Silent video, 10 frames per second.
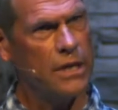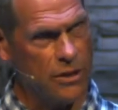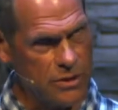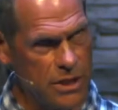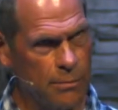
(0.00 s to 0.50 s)

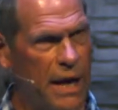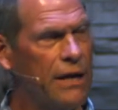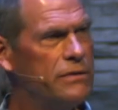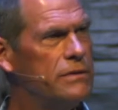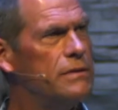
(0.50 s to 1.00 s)
Here's the
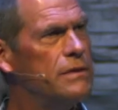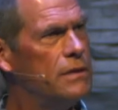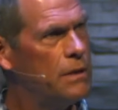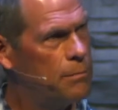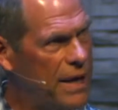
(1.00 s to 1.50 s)
amount.
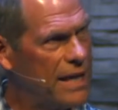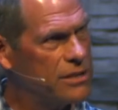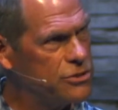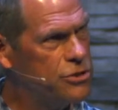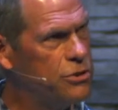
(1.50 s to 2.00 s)

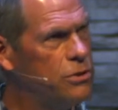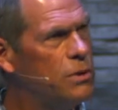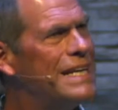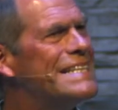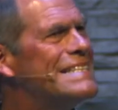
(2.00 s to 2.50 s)
Balance due,